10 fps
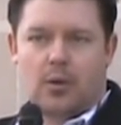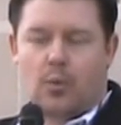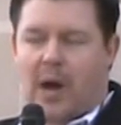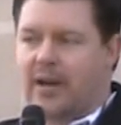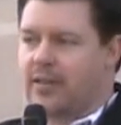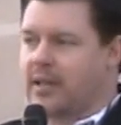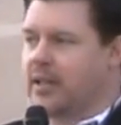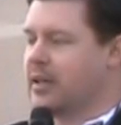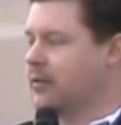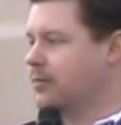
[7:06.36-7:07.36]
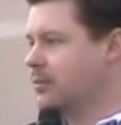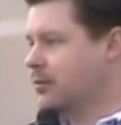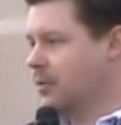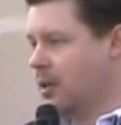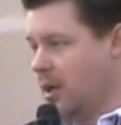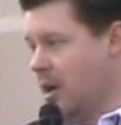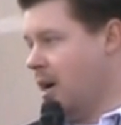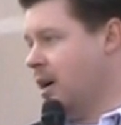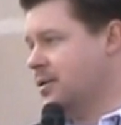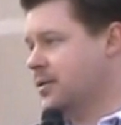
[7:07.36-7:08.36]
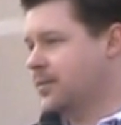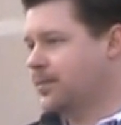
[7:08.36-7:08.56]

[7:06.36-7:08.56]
Why do they need it and not us?